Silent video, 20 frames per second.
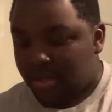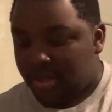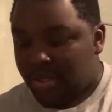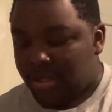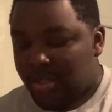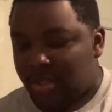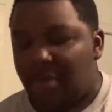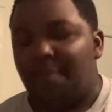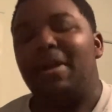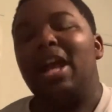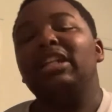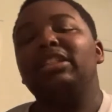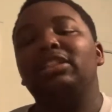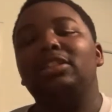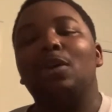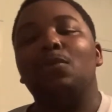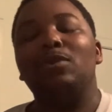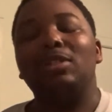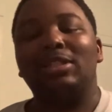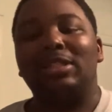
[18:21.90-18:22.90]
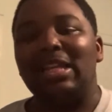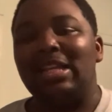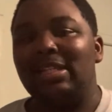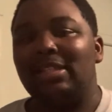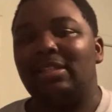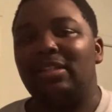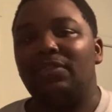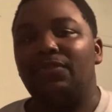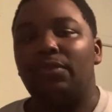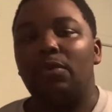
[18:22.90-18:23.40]
The matchup was
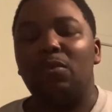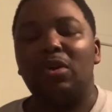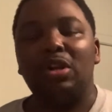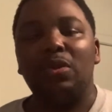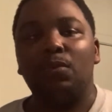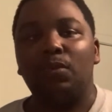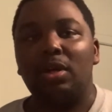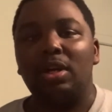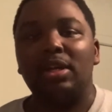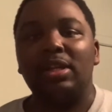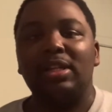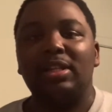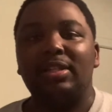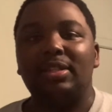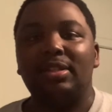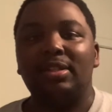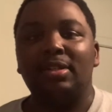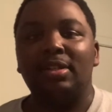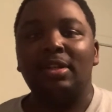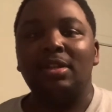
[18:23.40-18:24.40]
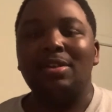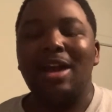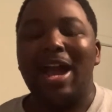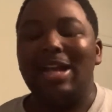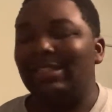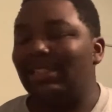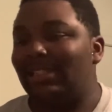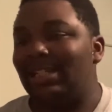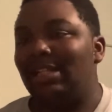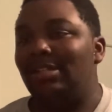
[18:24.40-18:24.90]
decent for what it was. I
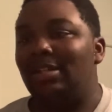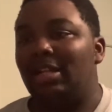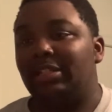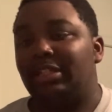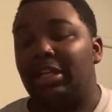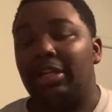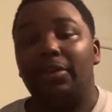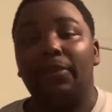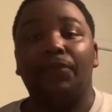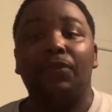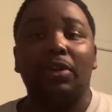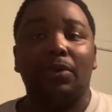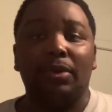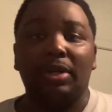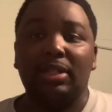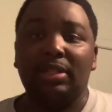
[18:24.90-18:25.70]
just didn't like the interference.